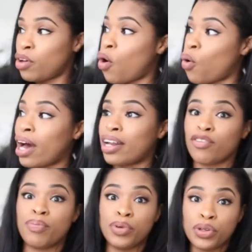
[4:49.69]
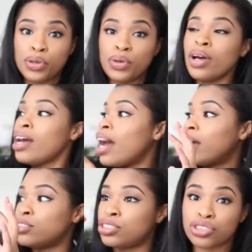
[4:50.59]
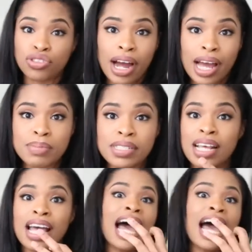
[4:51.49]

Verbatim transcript: the whole kind of blue and stripes,